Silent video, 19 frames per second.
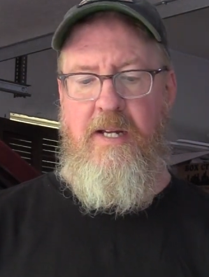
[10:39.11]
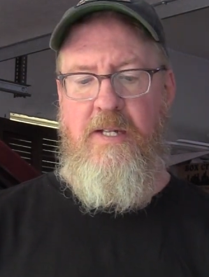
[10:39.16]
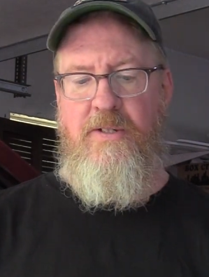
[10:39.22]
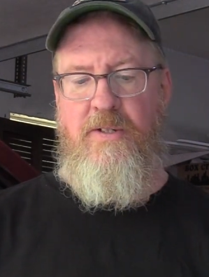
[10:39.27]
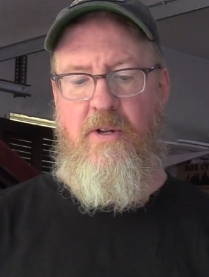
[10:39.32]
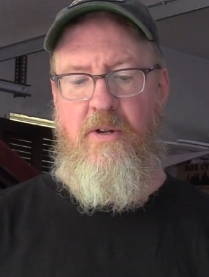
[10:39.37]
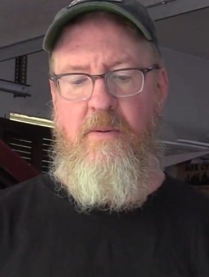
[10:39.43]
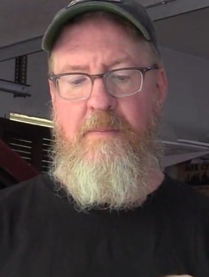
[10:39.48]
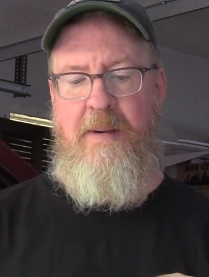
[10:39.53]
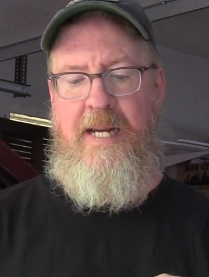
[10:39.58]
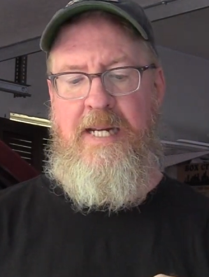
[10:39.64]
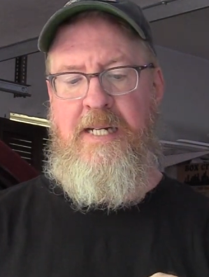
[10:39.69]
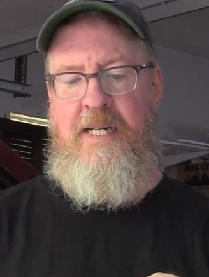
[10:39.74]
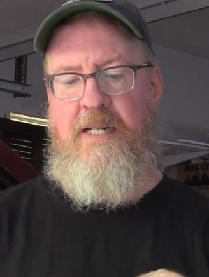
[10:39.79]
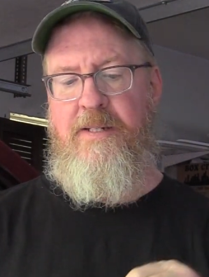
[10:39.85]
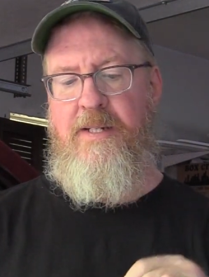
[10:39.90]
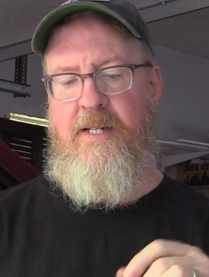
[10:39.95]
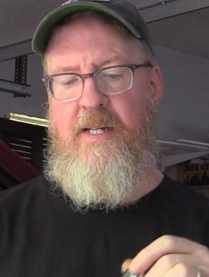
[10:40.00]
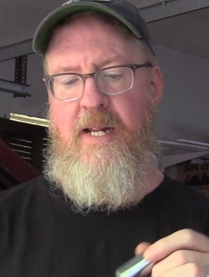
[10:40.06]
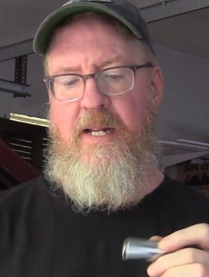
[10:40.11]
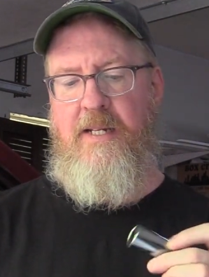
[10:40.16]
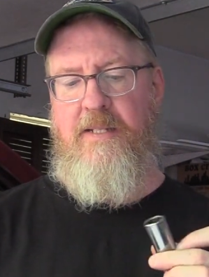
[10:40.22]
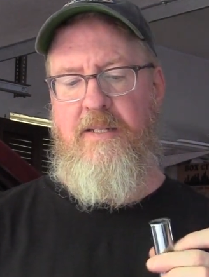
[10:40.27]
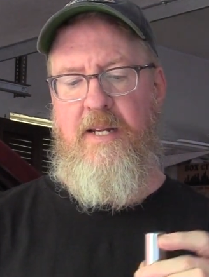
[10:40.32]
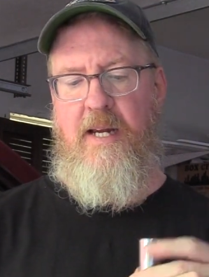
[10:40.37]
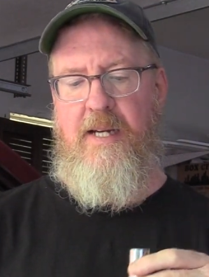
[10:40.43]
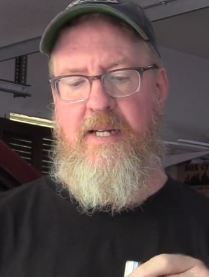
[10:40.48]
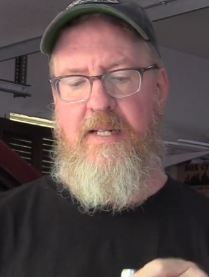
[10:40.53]
So you may need to get a
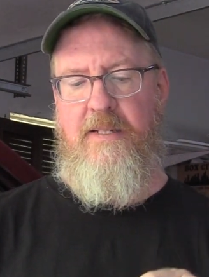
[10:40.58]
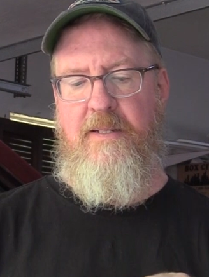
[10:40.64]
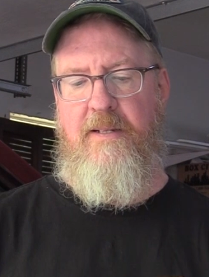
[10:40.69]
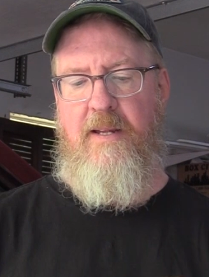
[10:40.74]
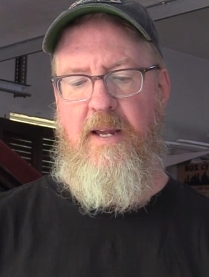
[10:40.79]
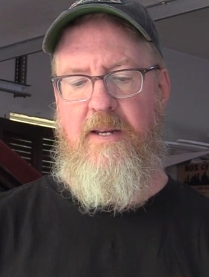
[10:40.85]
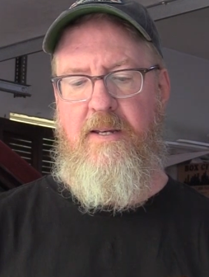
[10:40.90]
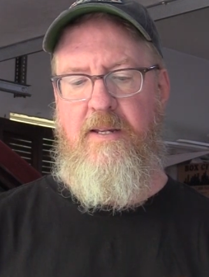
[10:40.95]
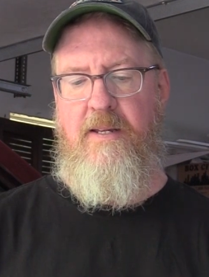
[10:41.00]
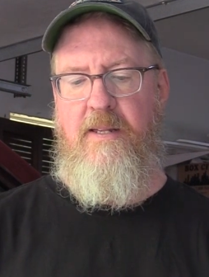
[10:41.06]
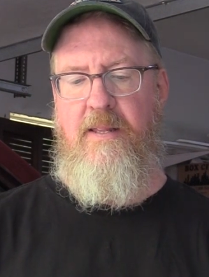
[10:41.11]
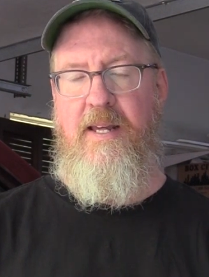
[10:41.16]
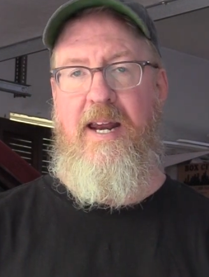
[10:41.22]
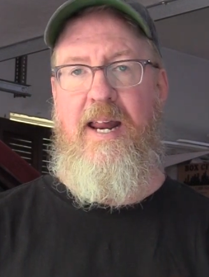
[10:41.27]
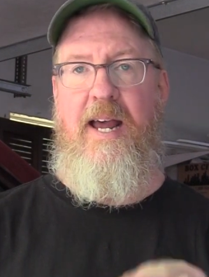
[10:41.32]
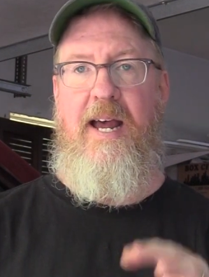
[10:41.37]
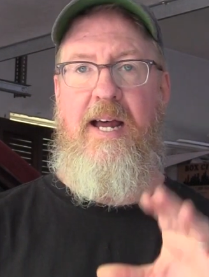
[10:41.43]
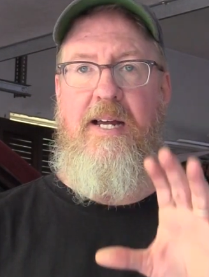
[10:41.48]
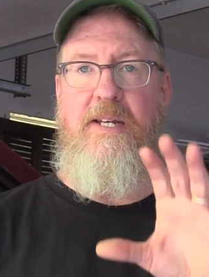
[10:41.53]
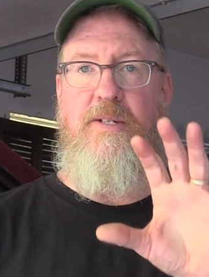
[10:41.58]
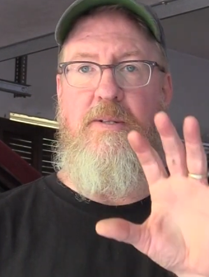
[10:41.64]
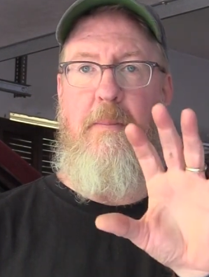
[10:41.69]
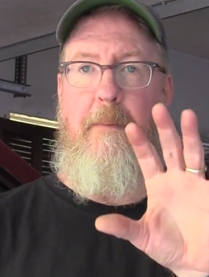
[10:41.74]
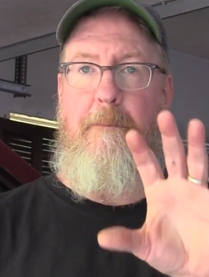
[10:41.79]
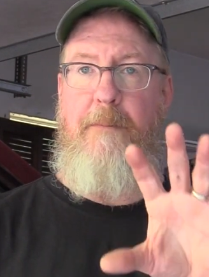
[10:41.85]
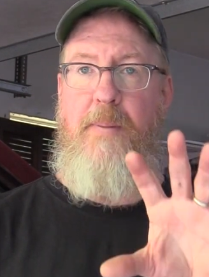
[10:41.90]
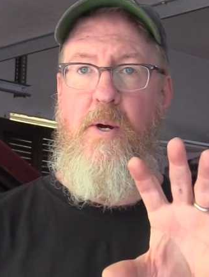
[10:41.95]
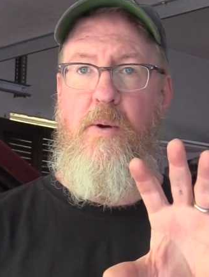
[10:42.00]
socket set that has
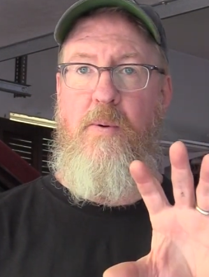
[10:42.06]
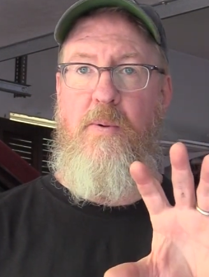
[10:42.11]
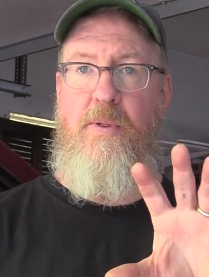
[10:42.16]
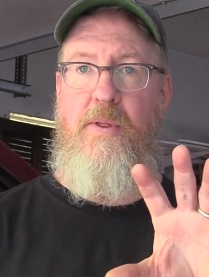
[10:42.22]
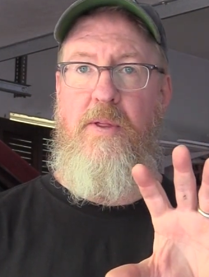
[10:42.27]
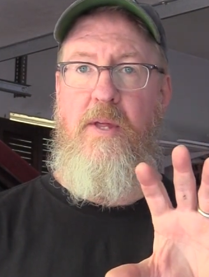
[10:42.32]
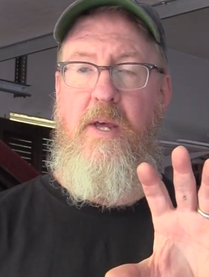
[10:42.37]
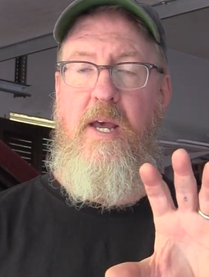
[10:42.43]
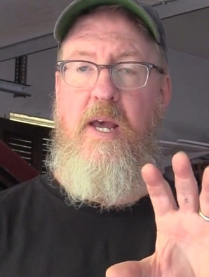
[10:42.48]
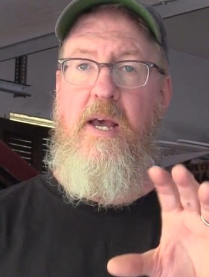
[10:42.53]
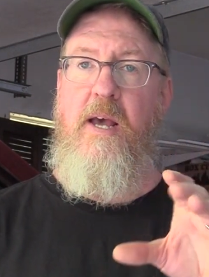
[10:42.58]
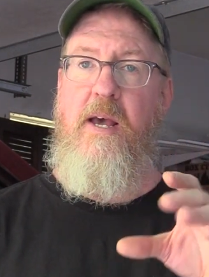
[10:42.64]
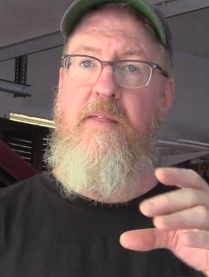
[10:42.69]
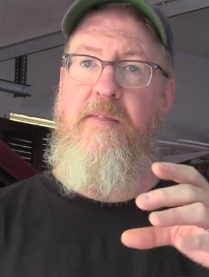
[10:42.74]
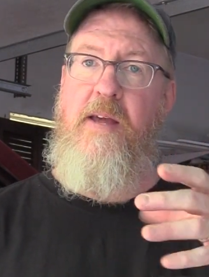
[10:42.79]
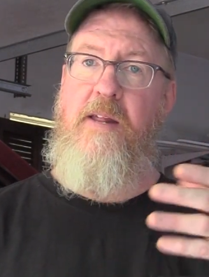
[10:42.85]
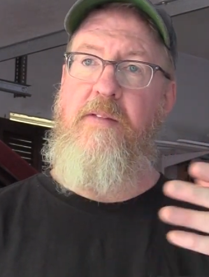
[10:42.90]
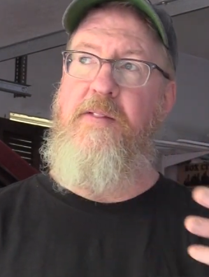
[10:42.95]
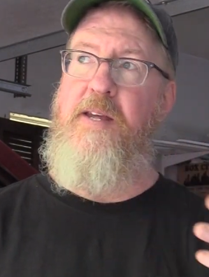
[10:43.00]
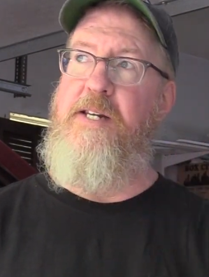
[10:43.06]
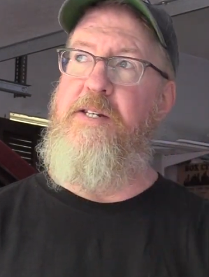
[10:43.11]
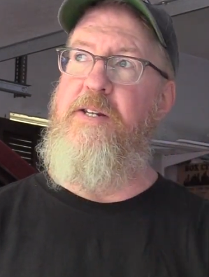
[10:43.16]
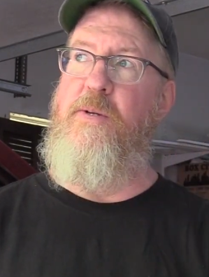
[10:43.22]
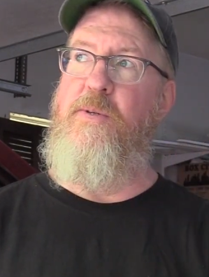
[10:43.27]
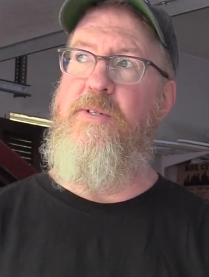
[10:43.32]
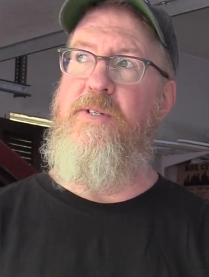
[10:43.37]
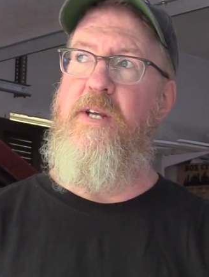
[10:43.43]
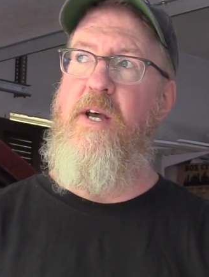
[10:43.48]
both. And they
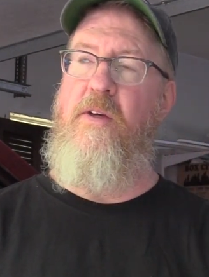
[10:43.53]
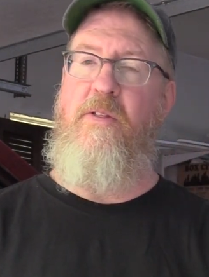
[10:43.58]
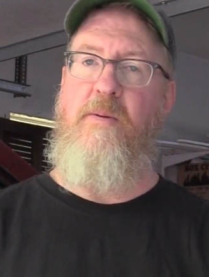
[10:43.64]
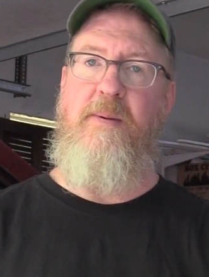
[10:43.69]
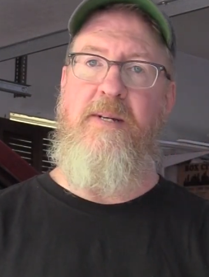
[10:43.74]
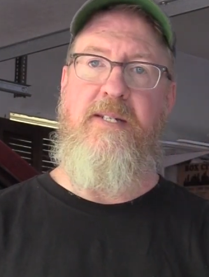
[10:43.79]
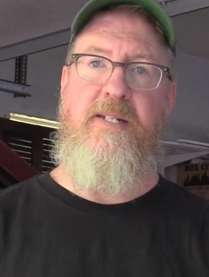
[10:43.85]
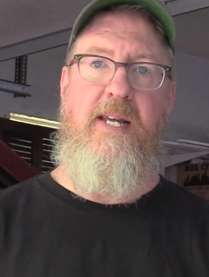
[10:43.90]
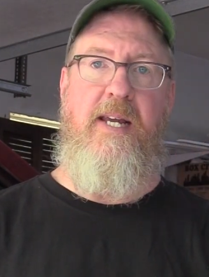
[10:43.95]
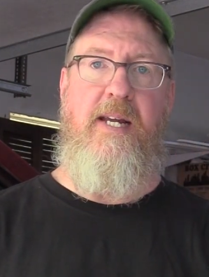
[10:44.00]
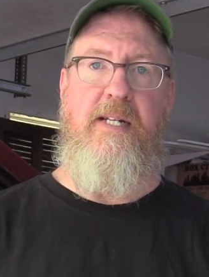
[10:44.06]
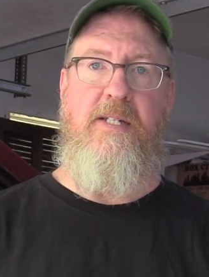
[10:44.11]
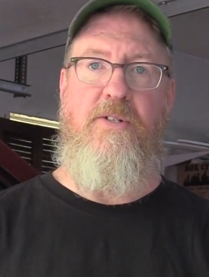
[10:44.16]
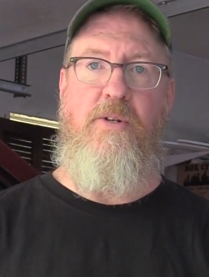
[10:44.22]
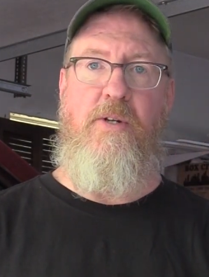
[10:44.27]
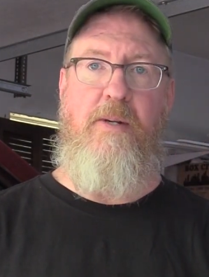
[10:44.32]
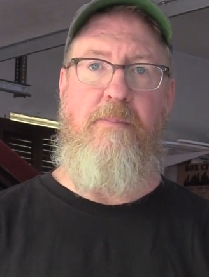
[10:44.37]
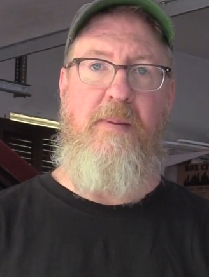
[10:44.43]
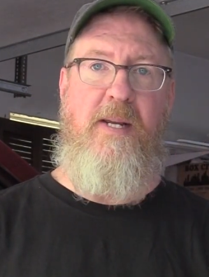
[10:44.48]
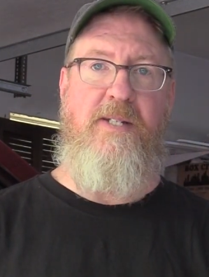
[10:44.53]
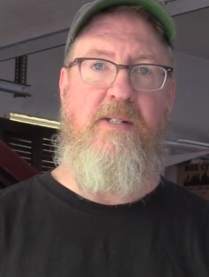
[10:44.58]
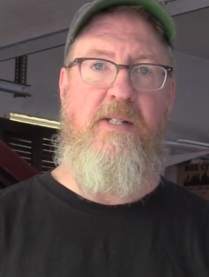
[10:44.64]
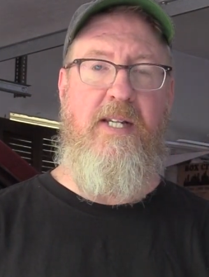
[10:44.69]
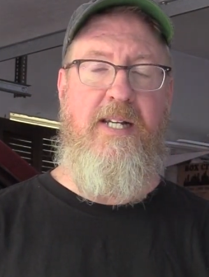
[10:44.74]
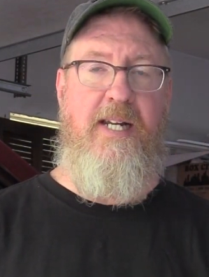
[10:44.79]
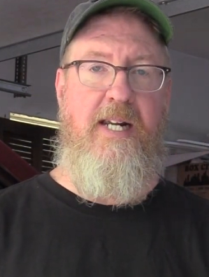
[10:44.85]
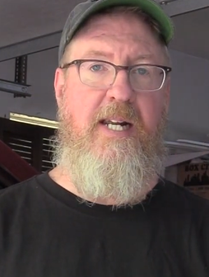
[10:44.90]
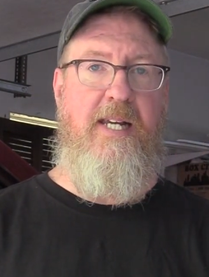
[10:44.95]
do sell them as kits. You can
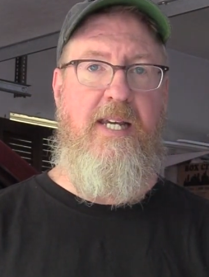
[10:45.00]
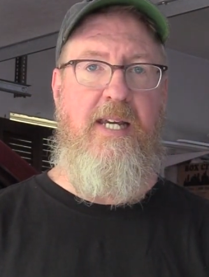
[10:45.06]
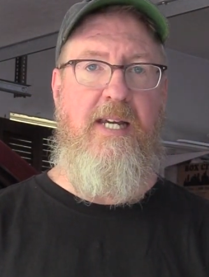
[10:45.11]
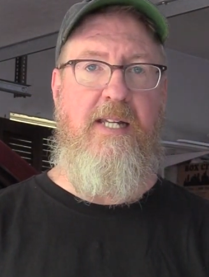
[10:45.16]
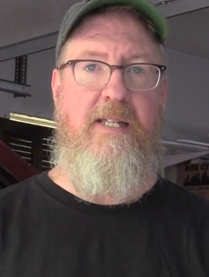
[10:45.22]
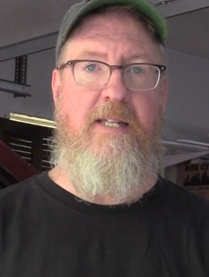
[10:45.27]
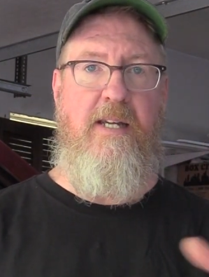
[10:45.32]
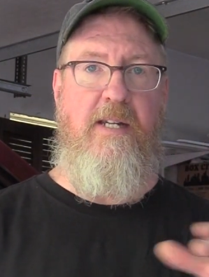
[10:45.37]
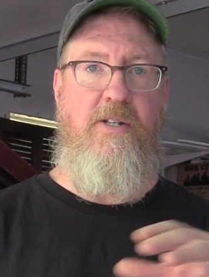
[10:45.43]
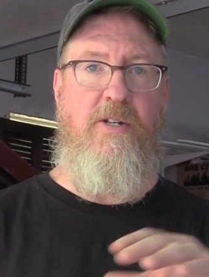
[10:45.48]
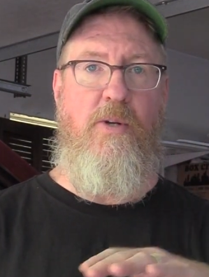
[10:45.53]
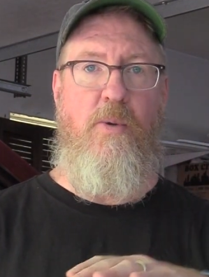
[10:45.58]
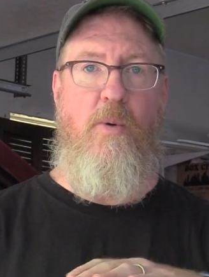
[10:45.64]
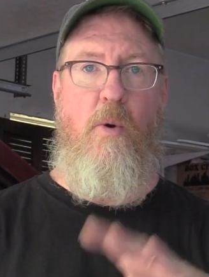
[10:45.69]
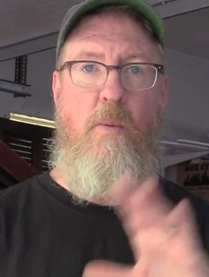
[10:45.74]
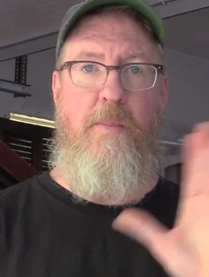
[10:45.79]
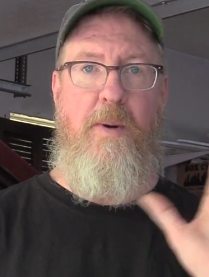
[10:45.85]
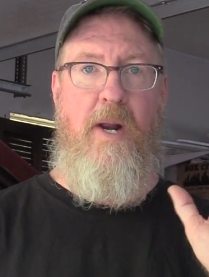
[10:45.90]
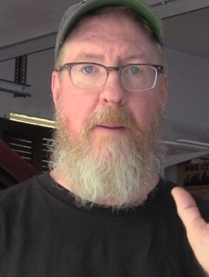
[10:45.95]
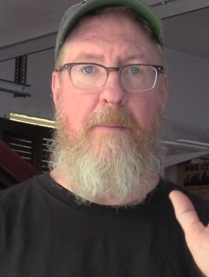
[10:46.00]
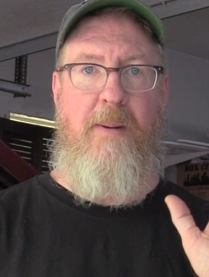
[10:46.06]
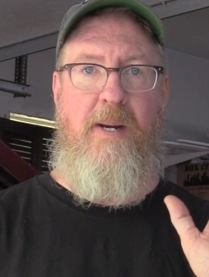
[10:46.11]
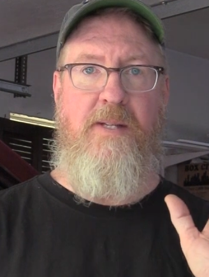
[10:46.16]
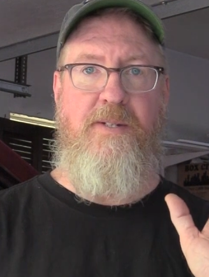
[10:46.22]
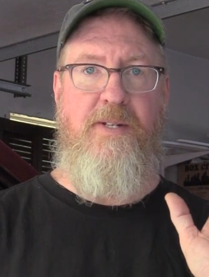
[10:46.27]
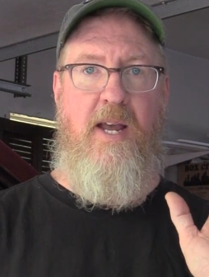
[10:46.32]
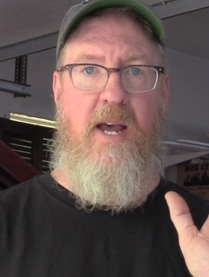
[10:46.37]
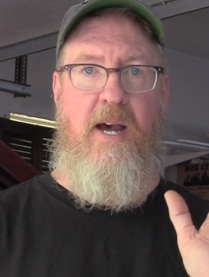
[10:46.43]
basically get a kit that you open up and
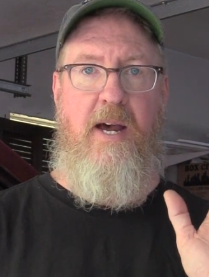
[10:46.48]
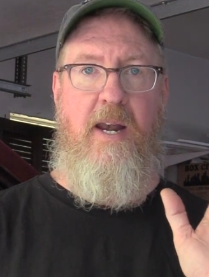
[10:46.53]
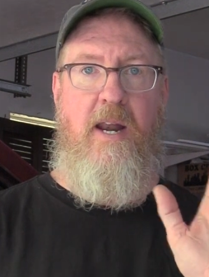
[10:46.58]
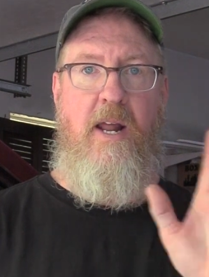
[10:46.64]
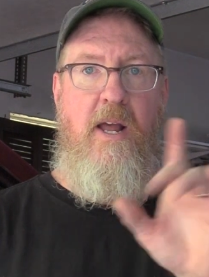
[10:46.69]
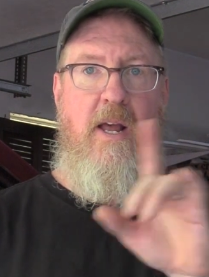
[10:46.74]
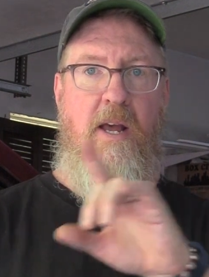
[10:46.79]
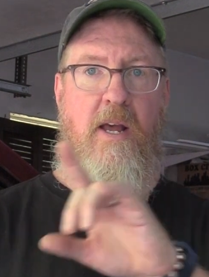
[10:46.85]
it's got